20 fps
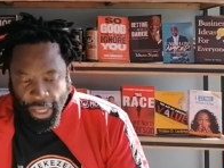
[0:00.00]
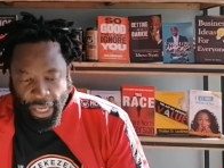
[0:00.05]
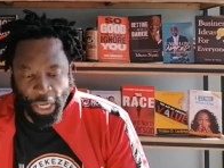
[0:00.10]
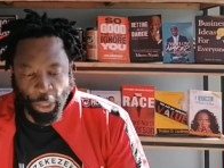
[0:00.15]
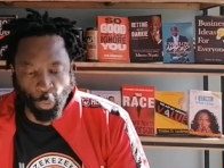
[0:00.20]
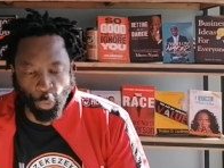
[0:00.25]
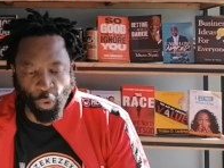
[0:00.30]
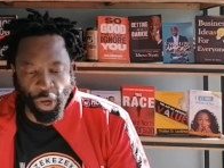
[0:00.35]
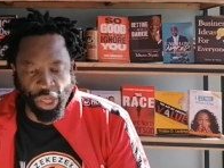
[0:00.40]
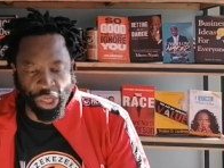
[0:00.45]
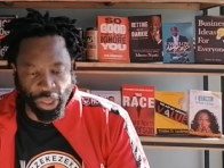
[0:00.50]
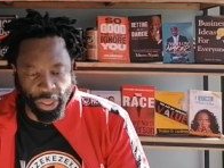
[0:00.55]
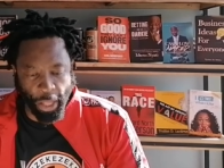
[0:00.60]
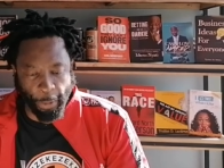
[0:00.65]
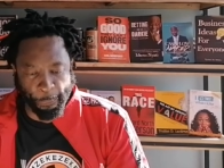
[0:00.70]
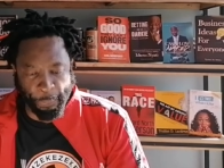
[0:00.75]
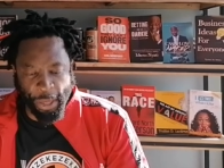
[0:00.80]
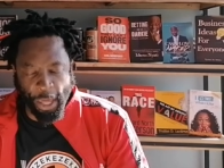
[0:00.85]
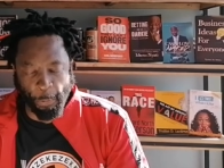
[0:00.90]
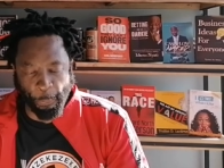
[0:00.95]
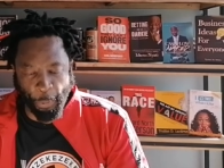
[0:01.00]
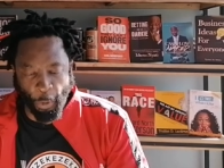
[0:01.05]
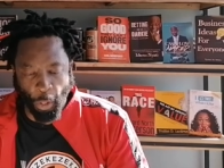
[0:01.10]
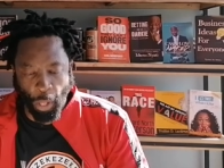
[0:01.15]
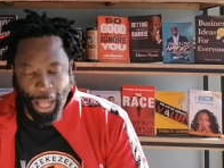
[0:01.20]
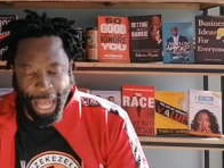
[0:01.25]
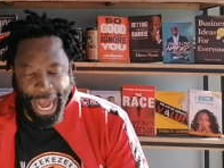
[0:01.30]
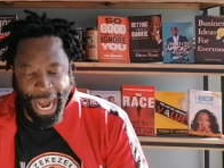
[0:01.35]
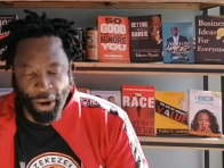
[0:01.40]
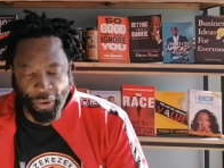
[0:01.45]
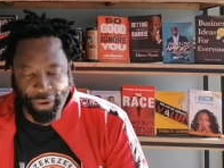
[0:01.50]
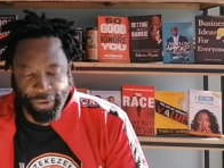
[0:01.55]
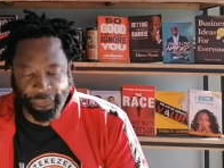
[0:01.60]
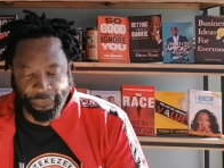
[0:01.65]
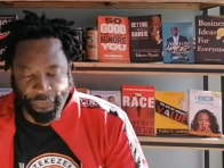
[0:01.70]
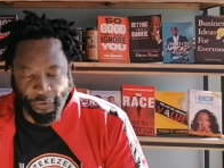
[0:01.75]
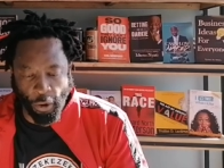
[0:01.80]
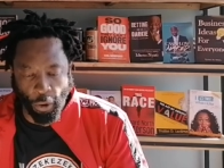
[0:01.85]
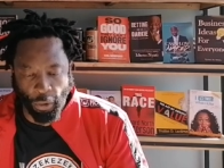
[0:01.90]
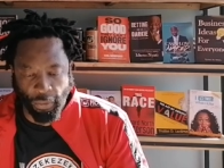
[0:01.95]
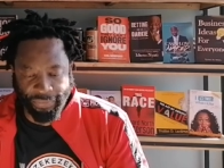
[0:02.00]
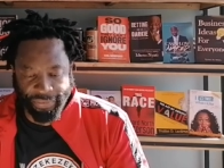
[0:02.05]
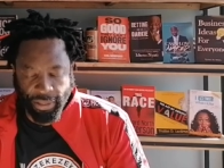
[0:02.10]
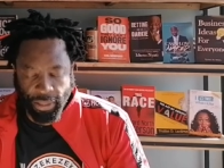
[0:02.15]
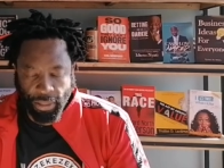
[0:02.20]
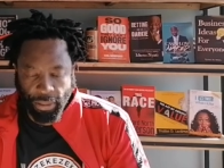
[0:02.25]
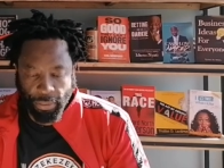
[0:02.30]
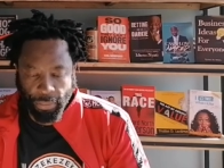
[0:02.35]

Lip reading: in which the people are involved.